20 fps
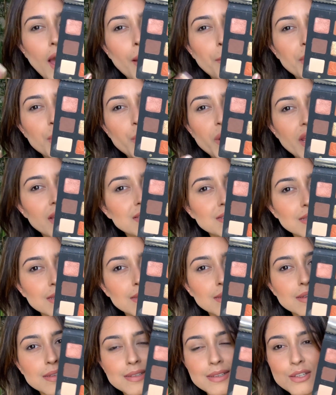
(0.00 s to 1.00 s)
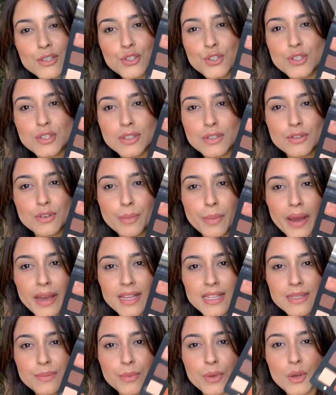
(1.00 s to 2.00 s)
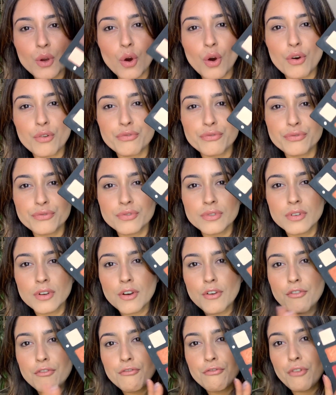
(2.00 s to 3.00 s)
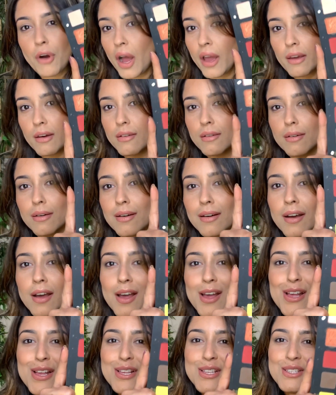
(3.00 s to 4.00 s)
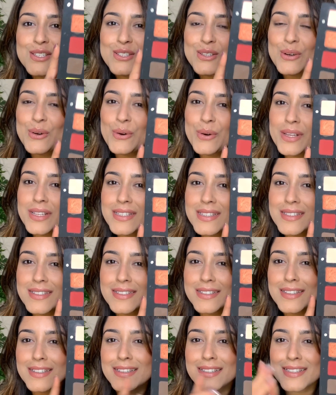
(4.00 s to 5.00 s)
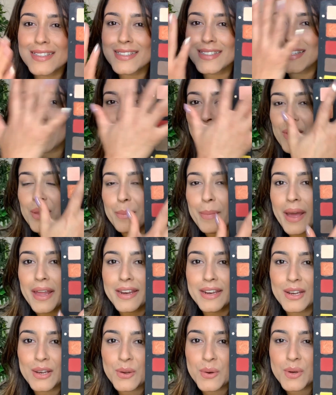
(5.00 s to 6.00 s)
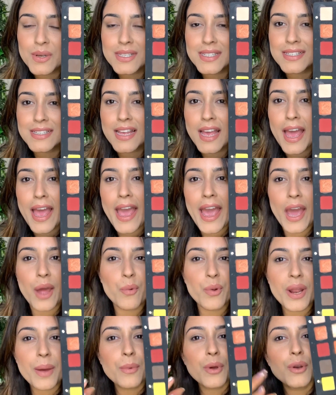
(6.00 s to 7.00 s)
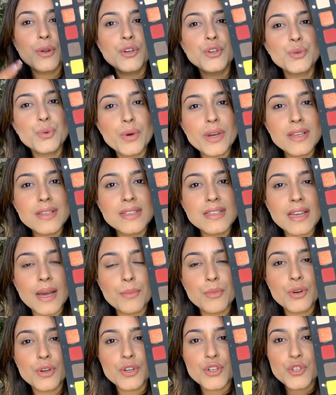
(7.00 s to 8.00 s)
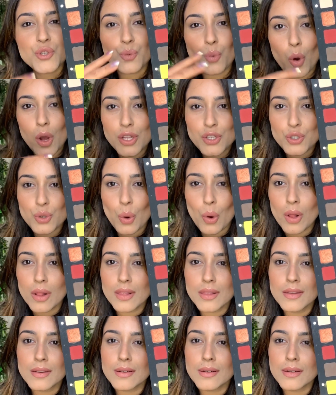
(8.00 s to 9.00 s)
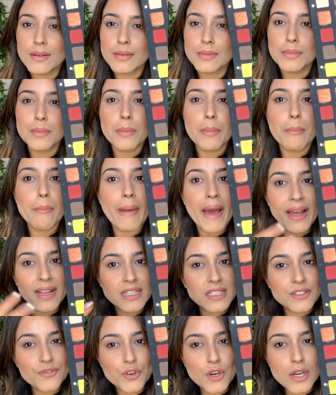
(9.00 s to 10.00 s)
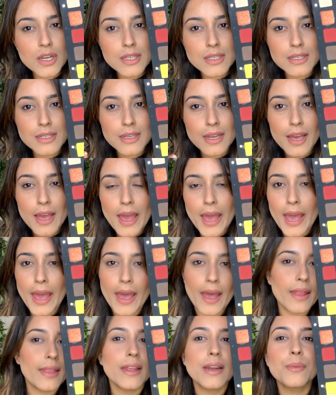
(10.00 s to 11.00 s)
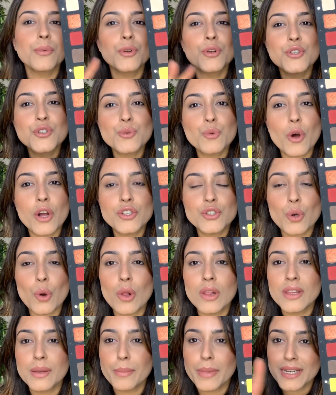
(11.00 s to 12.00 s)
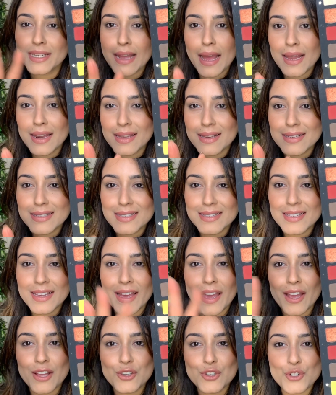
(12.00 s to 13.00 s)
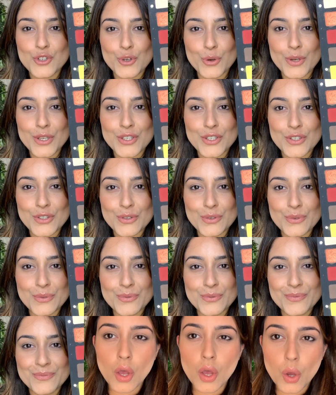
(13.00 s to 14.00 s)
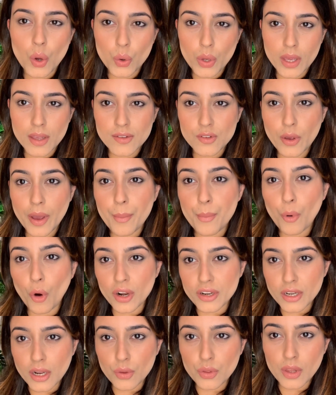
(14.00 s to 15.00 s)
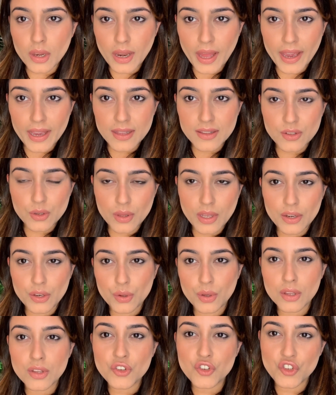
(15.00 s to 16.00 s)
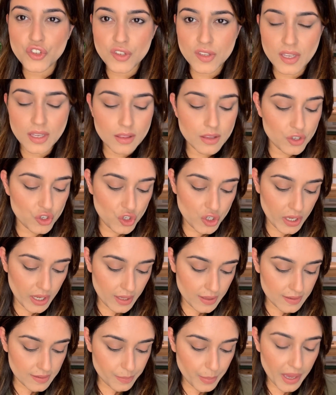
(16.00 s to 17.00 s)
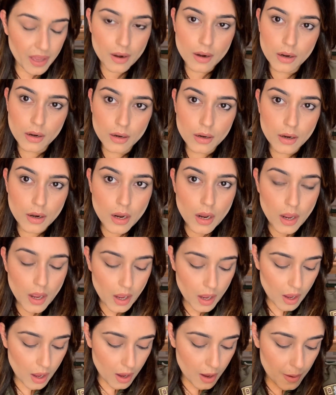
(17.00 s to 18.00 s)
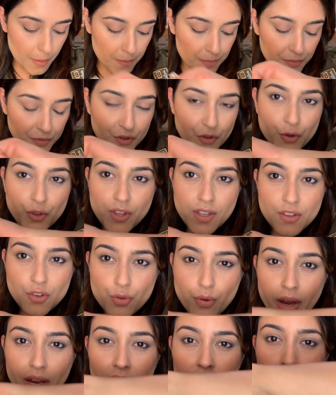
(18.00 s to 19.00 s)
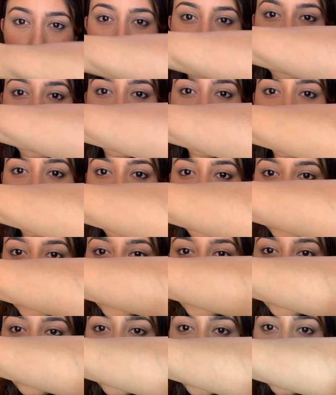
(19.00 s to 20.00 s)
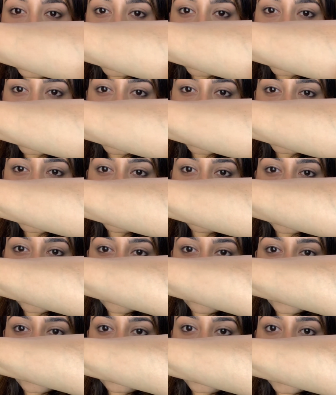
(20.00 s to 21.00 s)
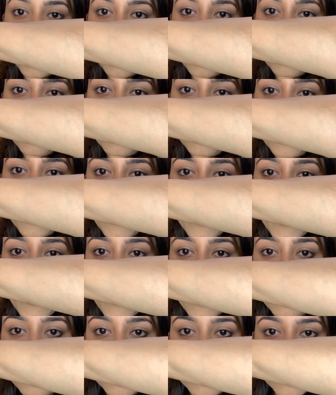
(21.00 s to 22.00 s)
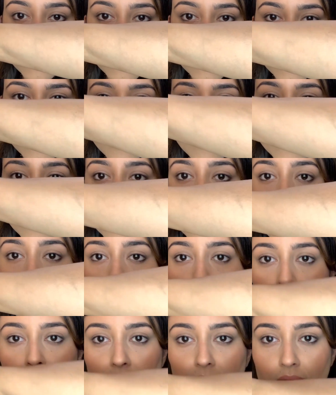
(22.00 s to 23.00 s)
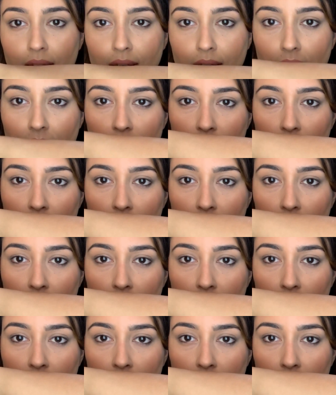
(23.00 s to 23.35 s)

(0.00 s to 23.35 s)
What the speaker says: I mean, when I see this, it just reminds me of fire. So this is how the palette looks. And what I'm going to do is I'm going to swatch all the mattes first, and then I'm going to swatch all the metallics and show it to you. Okay, so I brought down the light so that you can see the shades better. So this right here, the first one is Bermuda, and this is this light